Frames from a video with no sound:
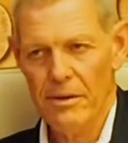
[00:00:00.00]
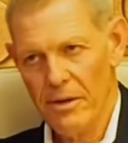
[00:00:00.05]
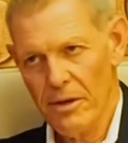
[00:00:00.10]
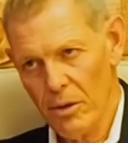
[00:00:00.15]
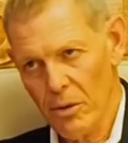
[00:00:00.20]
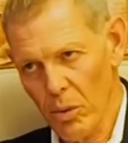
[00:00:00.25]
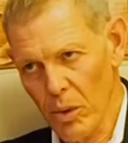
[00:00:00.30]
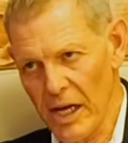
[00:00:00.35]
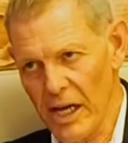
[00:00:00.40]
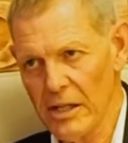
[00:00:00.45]

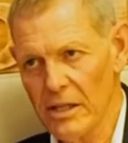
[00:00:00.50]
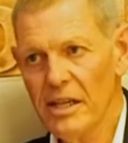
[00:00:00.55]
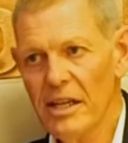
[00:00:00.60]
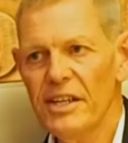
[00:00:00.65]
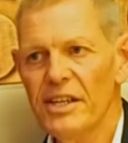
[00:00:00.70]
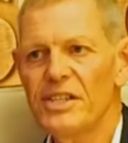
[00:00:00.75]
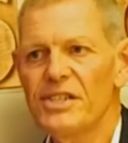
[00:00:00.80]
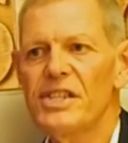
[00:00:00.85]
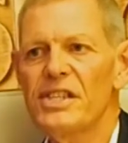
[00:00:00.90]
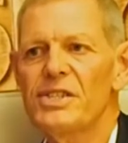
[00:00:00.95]
Well,
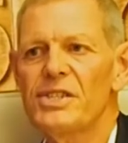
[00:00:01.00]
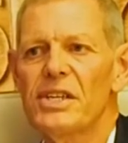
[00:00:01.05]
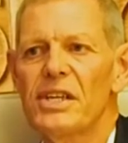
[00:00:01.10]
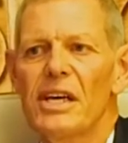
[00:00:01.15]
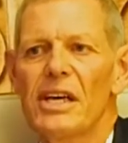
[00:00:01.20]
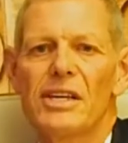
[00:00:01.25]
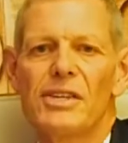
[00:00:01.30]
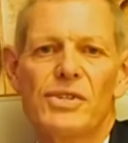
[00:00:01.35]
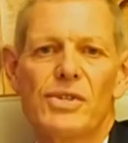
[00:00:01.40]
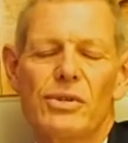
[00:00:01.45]
is this
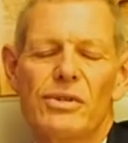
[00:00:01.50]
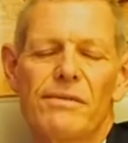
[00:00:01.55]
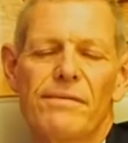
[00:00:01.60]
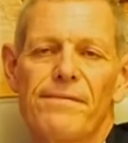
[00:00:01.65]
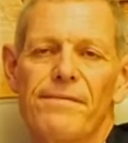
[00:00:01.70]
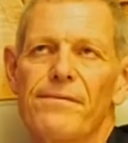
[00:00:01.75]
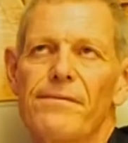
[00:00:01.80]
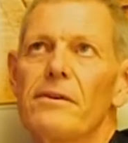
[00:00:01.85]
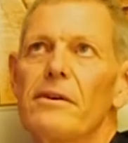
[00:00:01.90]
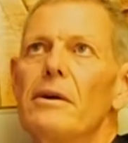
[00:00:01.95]
a sort
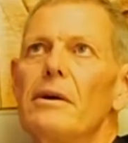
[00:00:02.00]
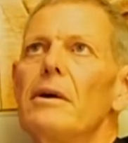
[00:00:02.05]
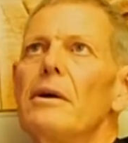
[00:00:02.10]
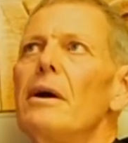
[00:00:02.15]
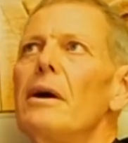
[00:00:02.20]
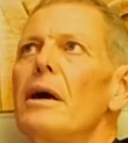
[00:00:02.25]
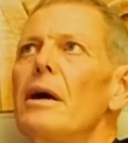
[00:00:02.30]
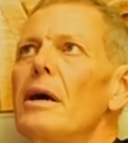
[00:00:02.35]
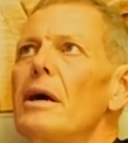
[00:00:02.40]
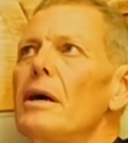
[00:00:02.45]
of
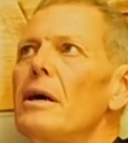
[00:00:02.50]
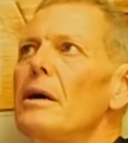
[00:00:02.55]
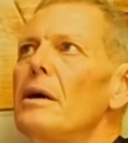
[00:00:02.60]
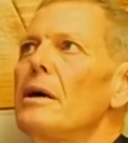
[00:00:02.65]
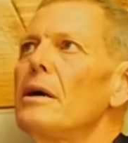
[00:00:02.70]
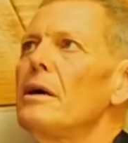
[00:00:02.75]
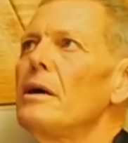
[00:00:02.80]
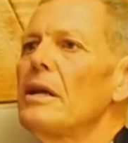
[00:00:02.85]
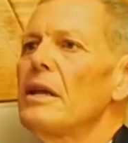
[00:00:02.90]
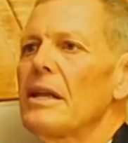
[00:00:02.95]

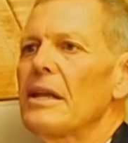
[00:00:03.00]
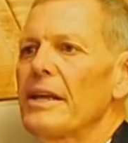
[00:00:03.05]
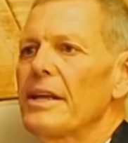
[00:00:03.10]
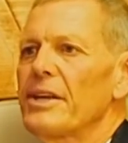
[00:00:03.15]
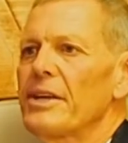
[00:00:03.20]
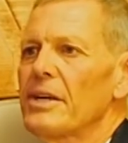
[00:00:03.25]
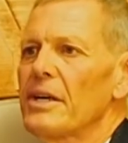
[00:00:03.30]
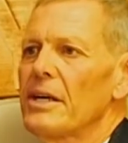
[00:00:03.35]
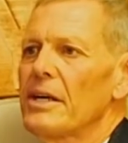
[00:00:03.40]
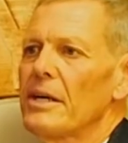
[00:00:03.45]
like
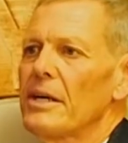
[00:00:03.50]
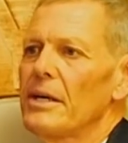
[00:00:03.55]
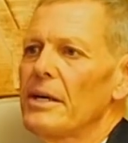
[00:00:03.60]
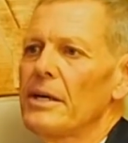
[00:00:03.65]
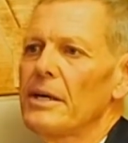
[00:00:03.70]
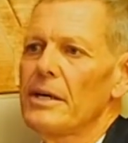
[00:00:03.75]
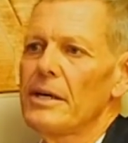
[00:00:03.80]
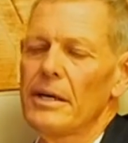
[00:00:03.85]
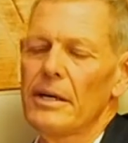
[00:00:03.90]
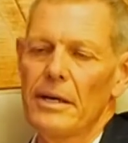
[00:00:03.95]

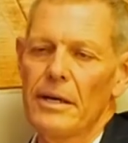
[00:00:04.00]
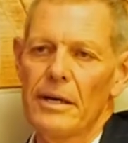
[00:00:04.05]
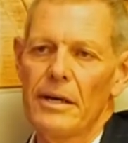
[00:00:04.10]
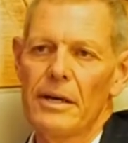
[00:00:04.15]
an